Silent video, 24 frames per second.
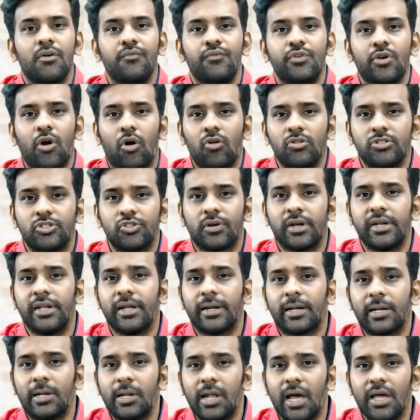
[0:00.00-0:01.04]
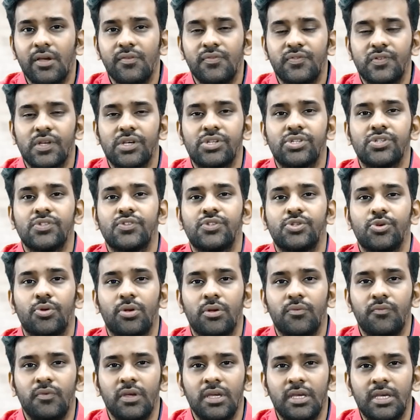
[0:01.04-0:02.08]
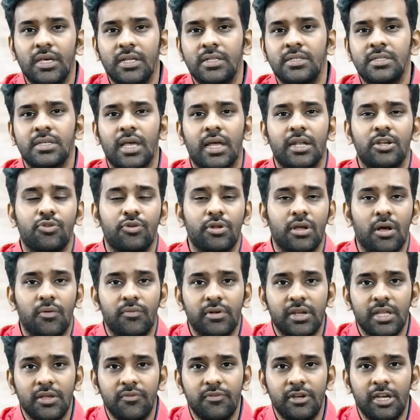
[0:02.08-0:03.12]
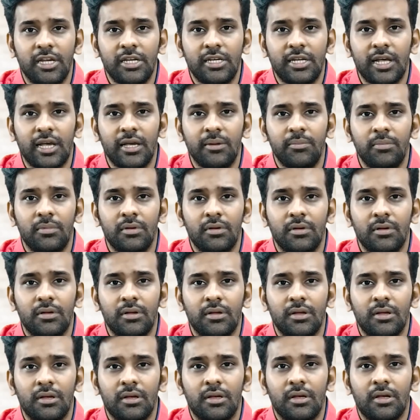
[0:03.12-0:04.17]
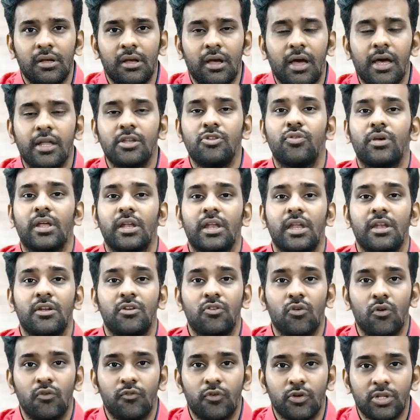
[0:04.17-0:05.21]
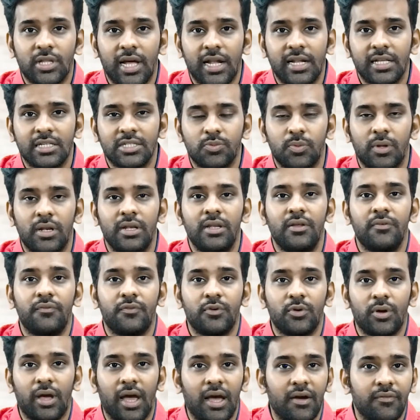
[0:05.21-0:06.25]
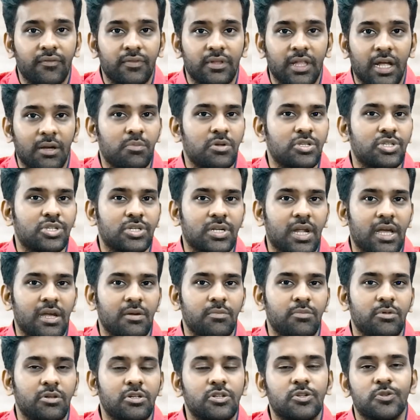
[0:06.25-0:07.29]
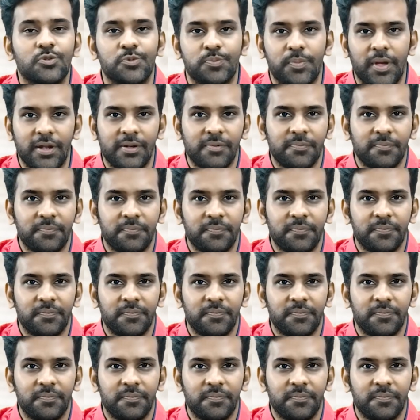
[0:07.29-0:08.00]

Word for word: We also conduct live sessions during weekends and during our evening time and you can enroll for that as well if you have that much time to spare.